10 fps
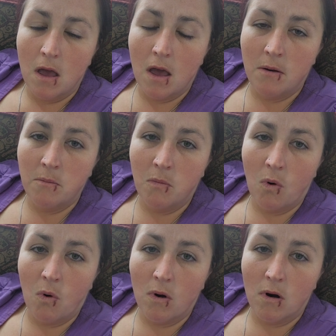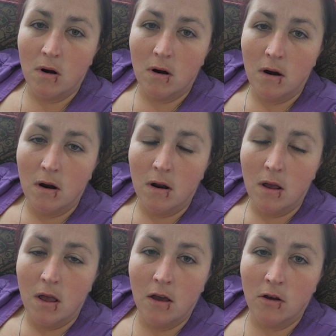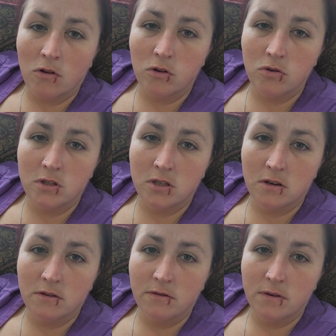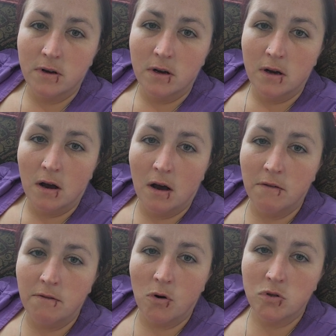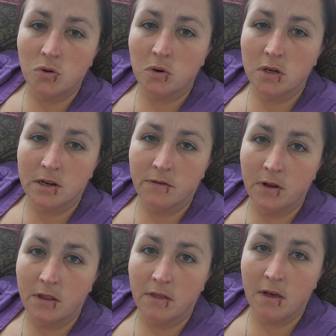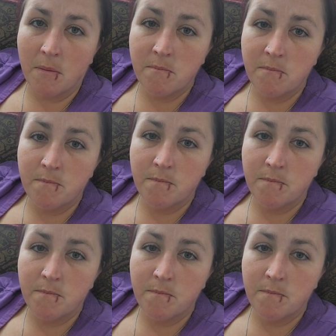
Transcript: and more inclusive of those who are different than them.